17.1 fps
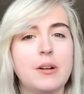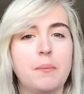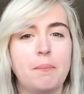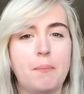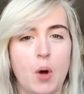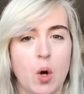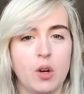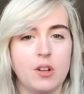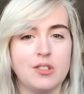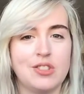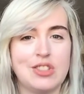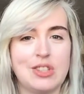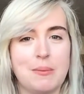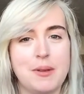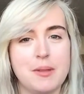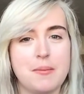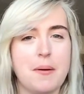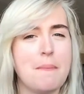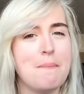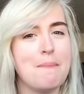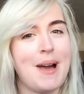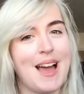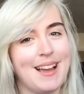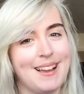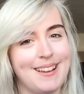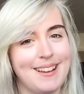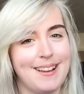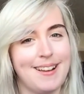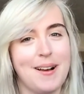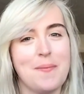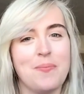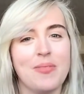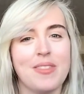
books. Some of them are manga.